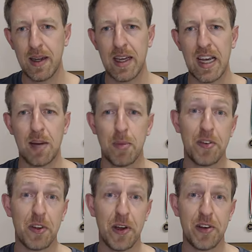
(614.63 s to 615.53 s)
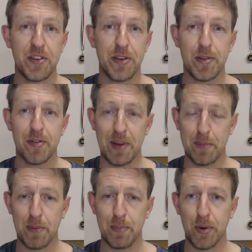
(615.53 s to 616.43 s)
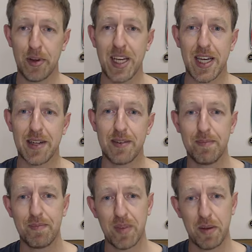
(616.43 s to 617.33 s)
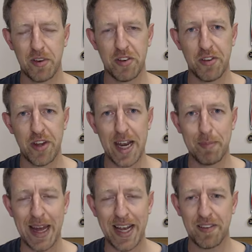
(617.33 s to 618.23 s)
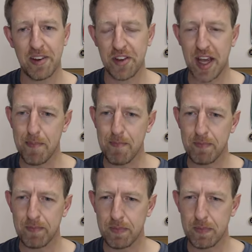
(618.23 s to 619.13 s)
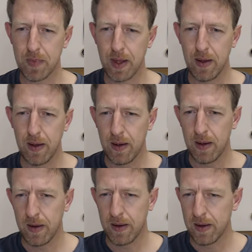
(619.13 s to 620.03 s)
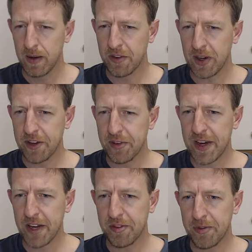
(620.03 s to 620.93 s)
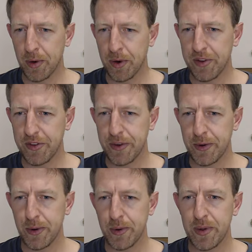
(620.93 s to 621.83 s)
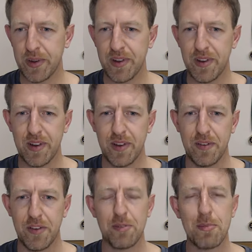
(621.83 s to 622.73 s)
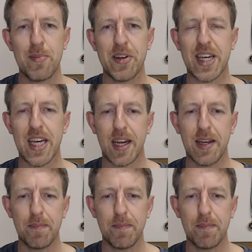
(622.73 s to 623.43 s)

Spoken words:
And I'm also going to flip the board here since I had black in this game. So let's fast forward to this moment here,